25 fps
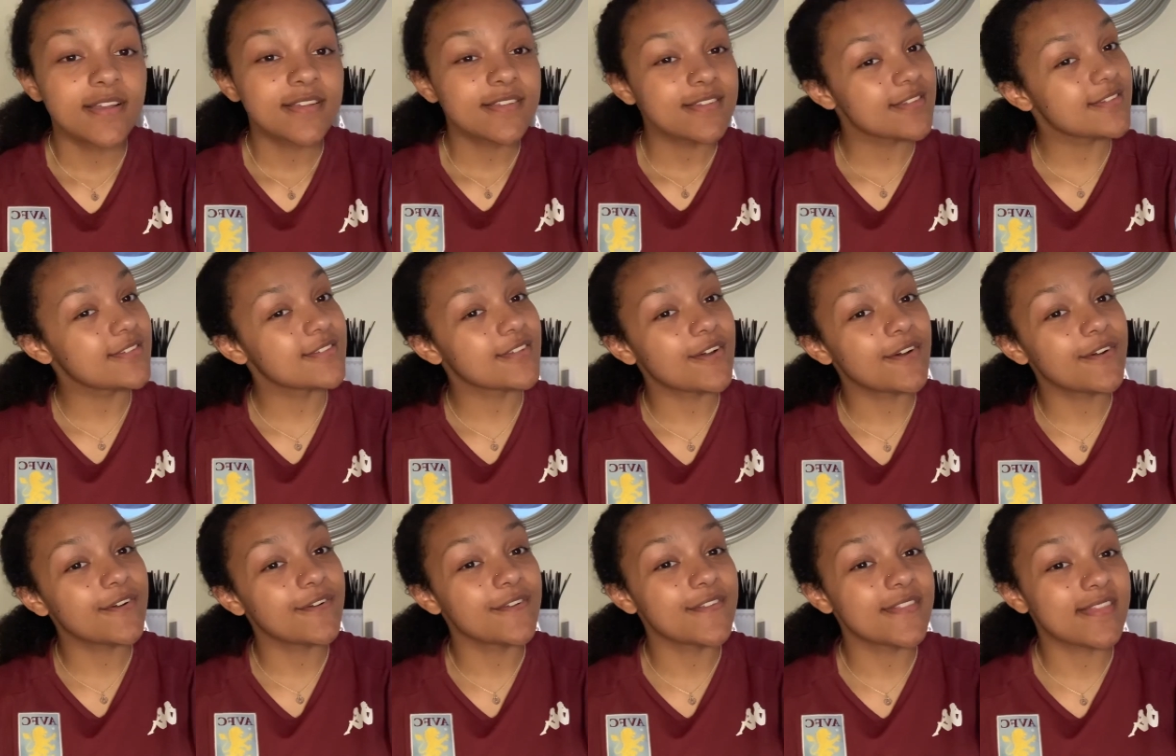
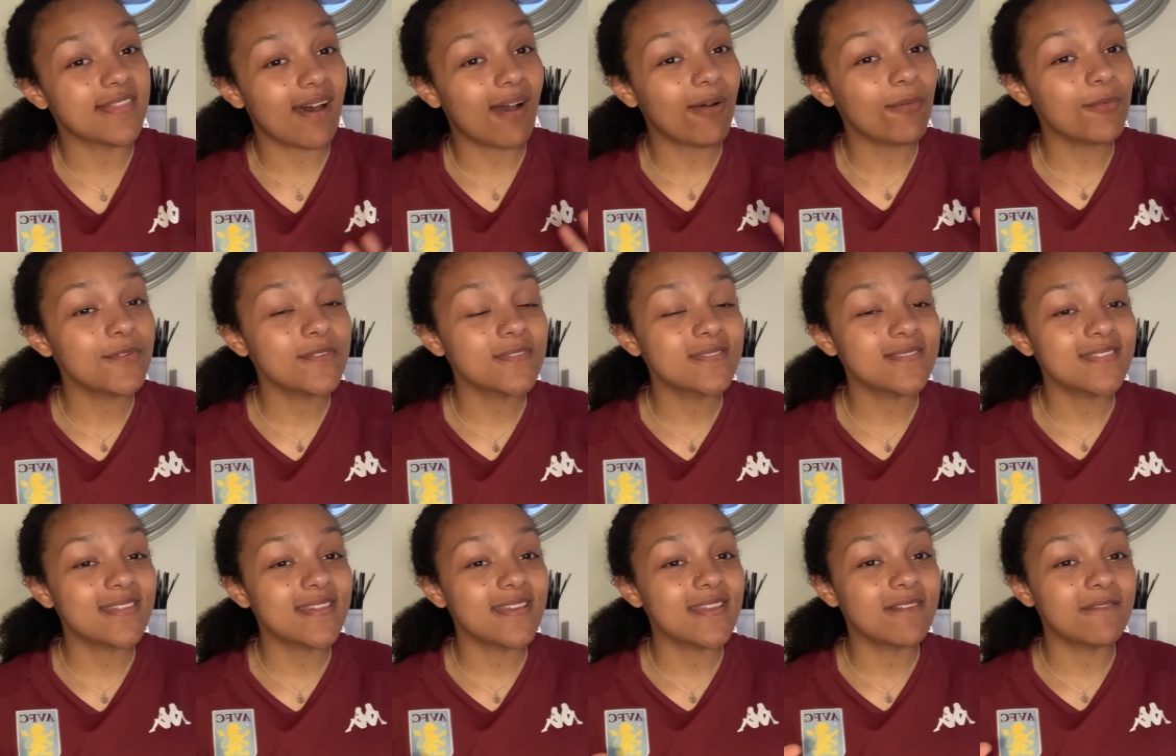So that was
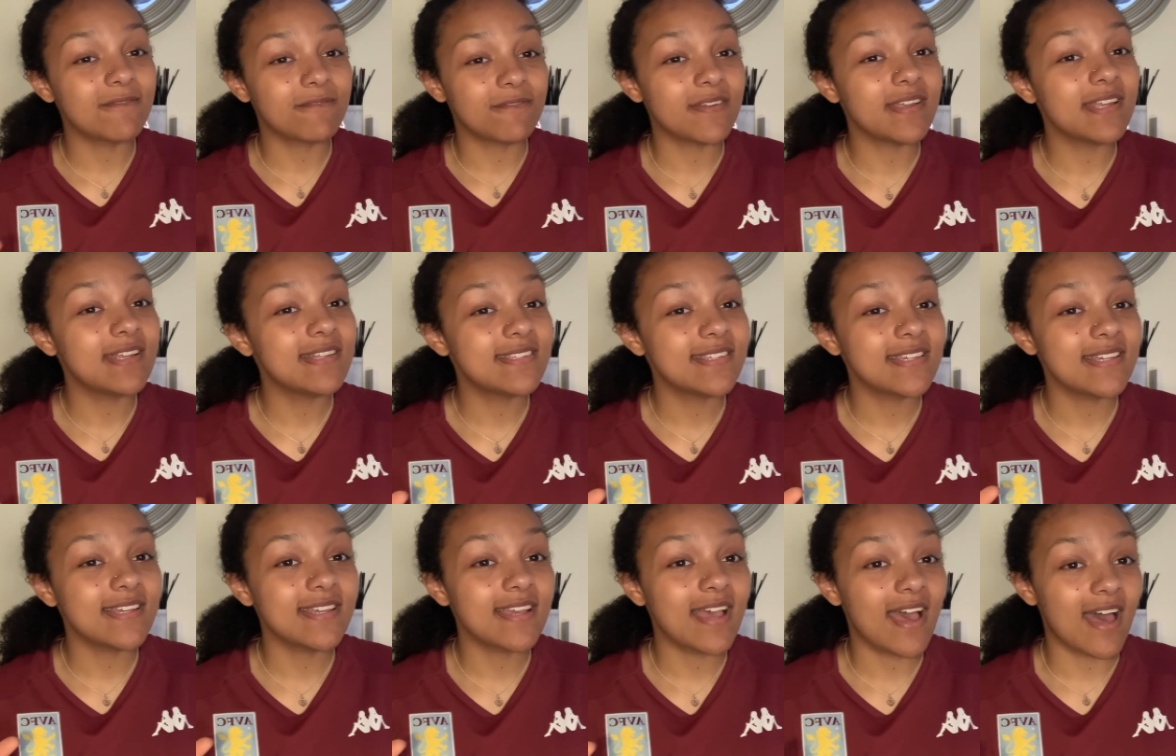the
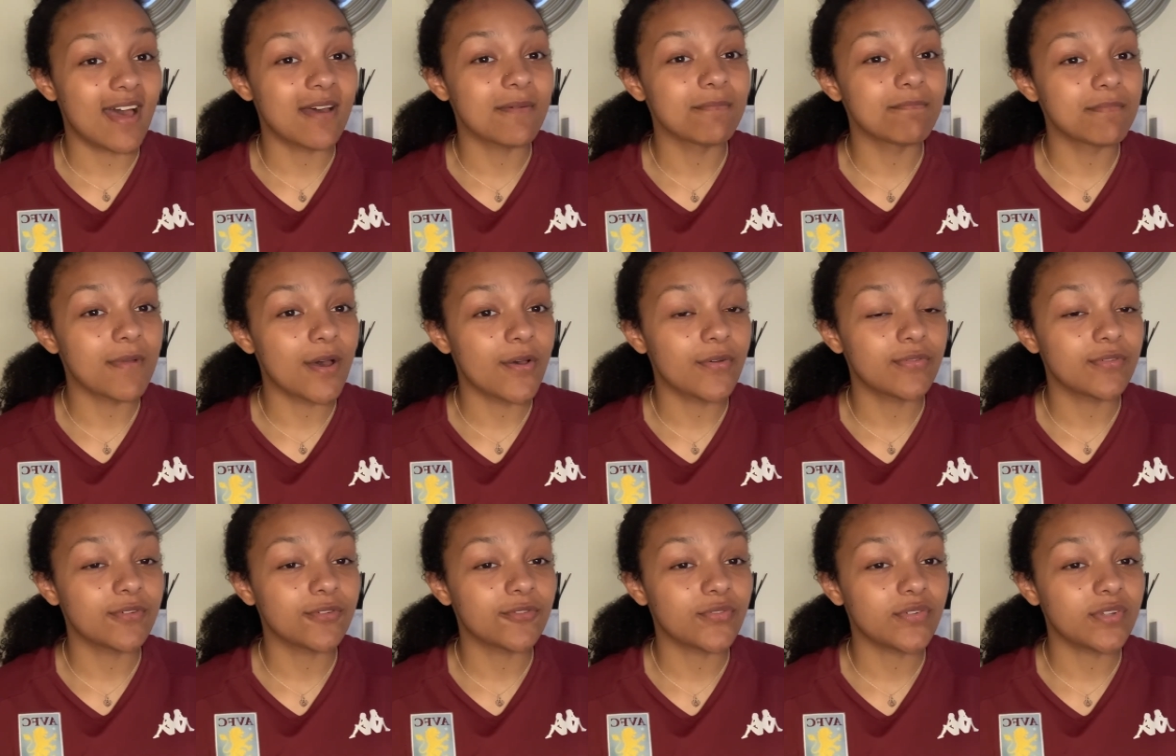VTM
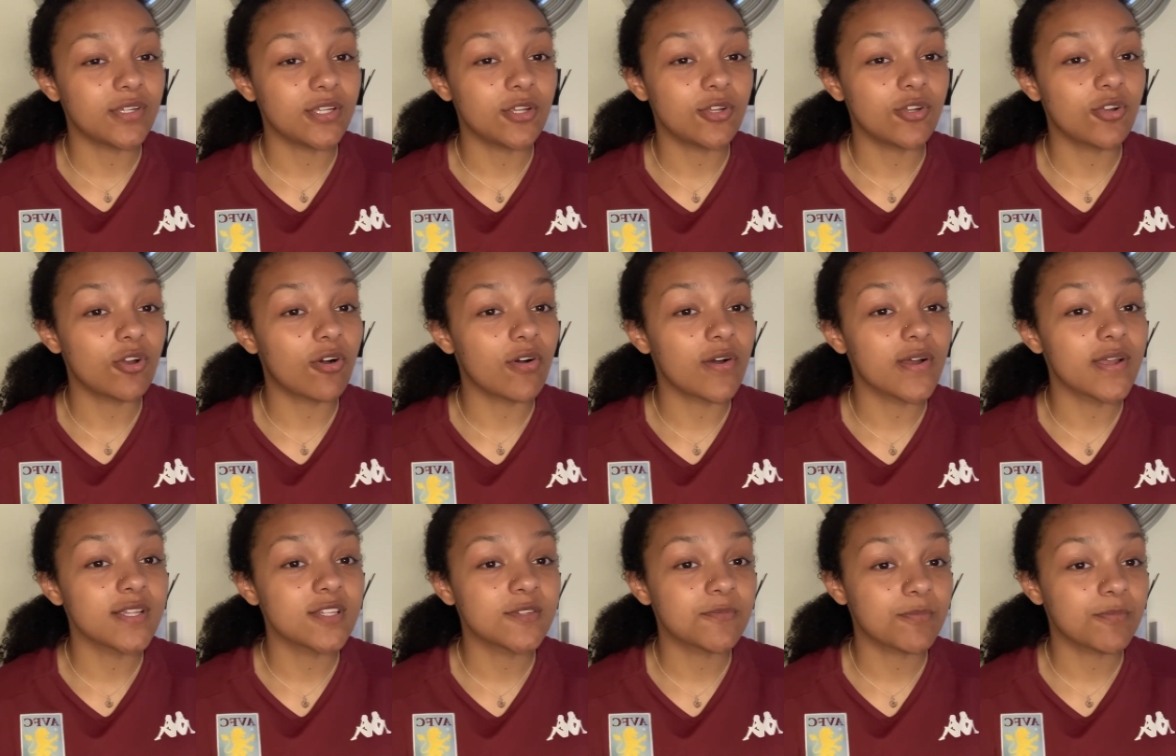method for you guys.